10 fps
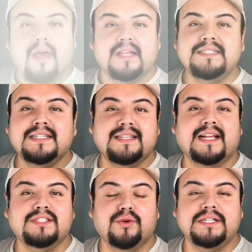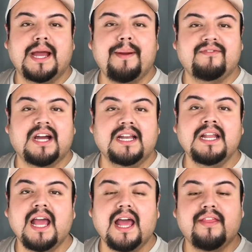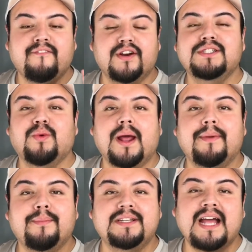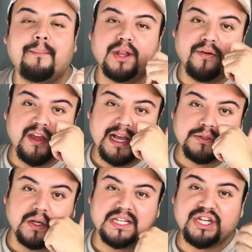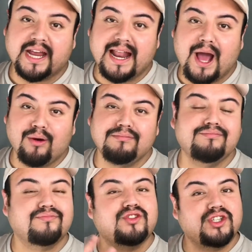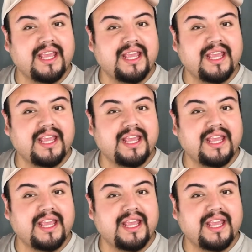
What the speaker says: This is the second story time I've done. The first one I'm gonna put down below. If you guys wanna check it out, you